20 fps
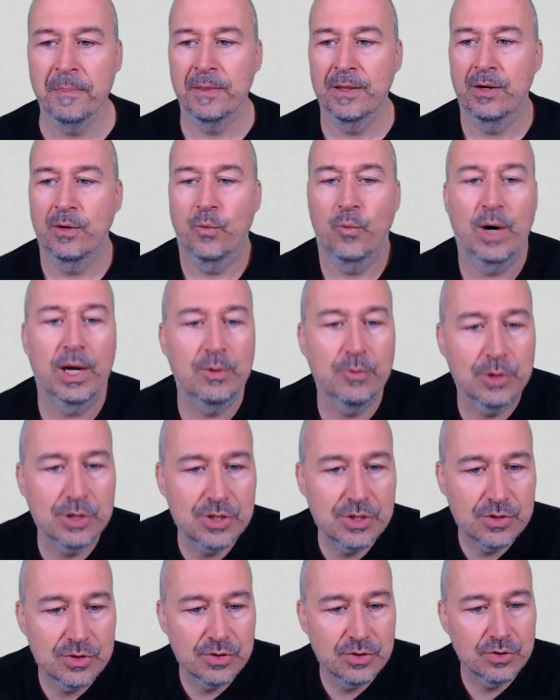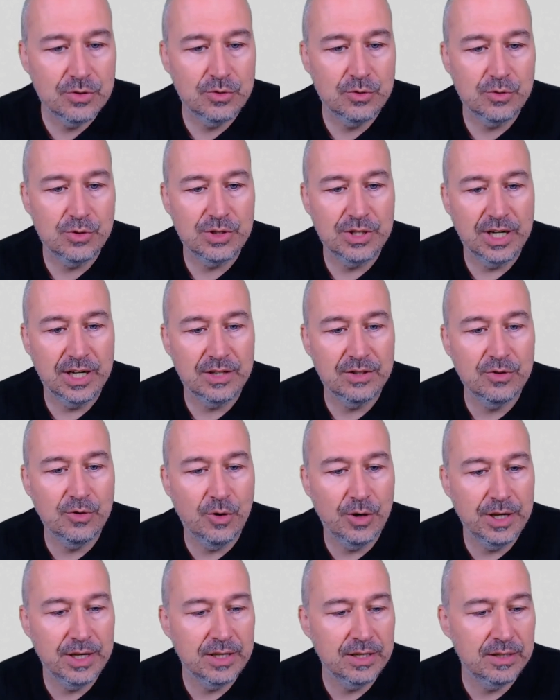One was to start
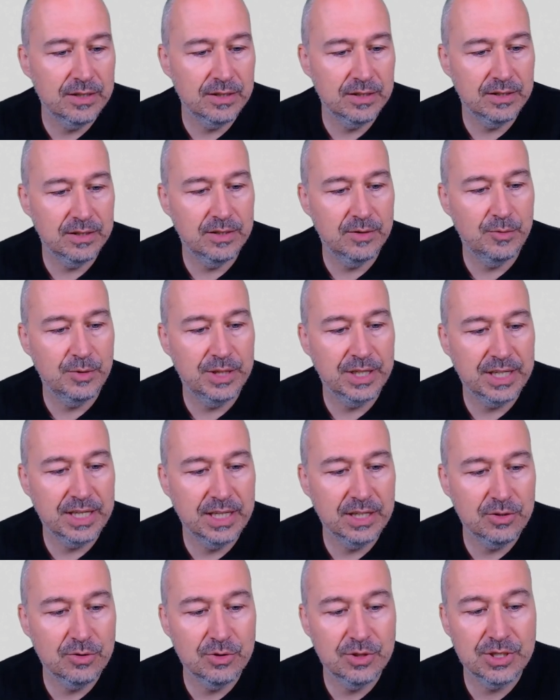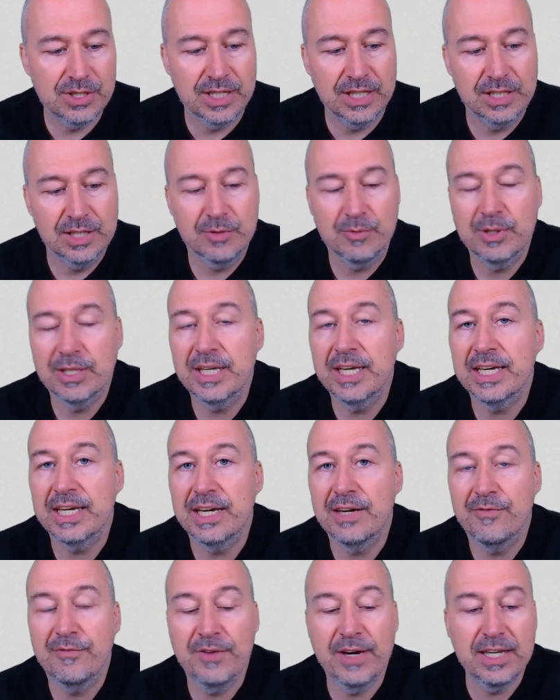going with the king to the center with king
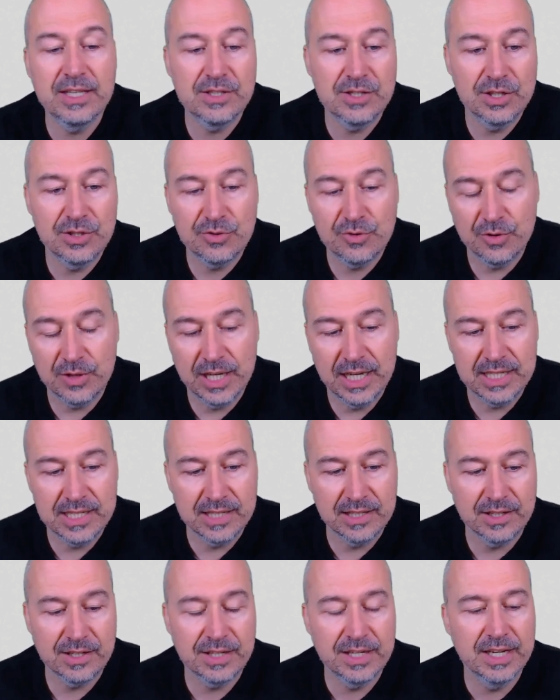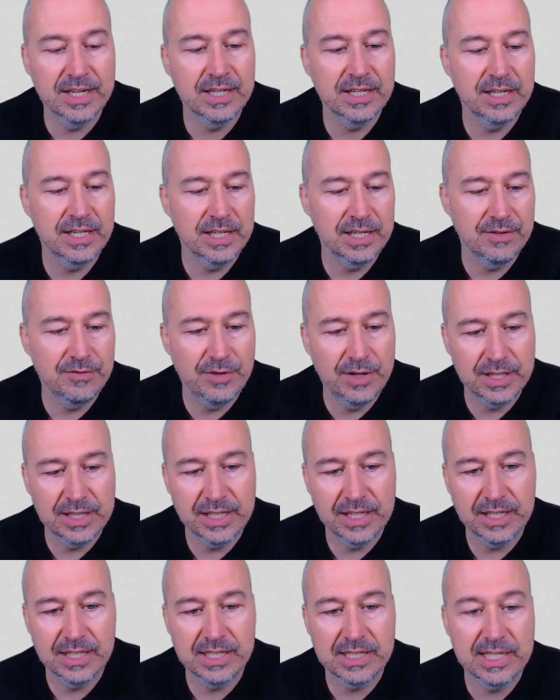f8, centralizing the king f8,
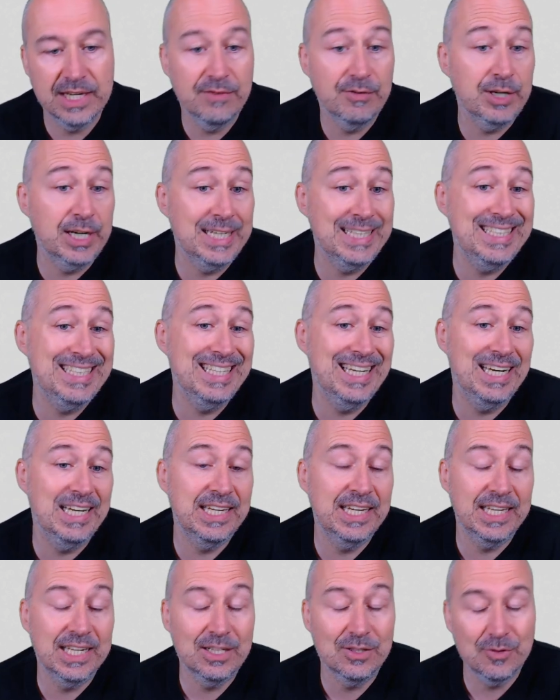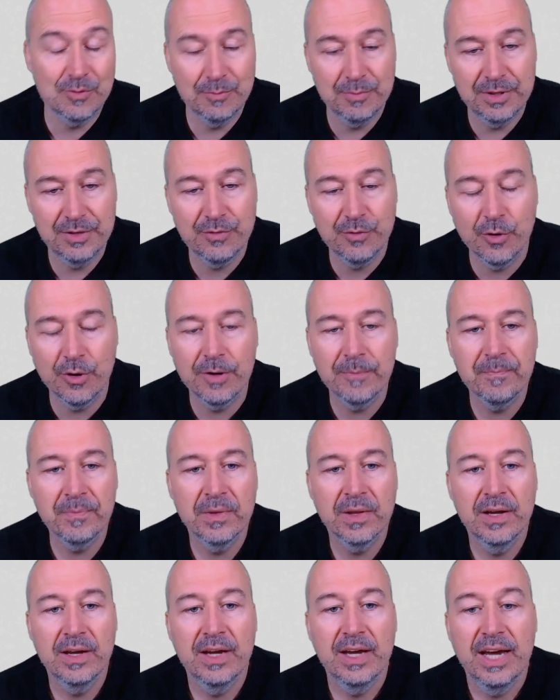king e7, ideally getting to b4.
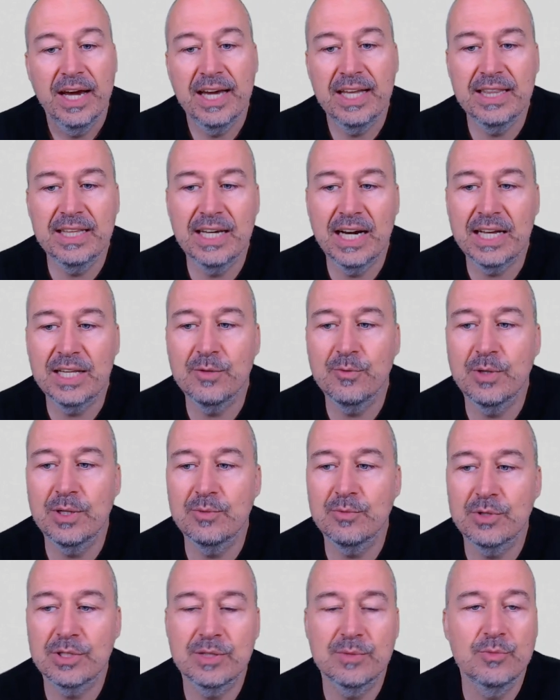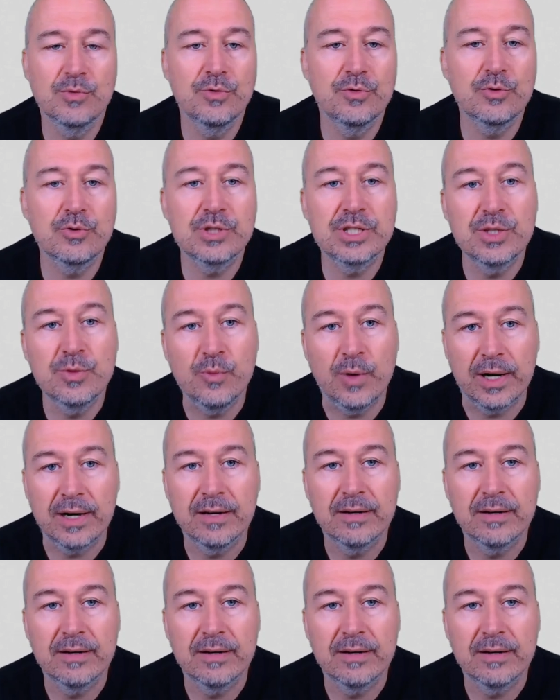And the other one was the move rook c1.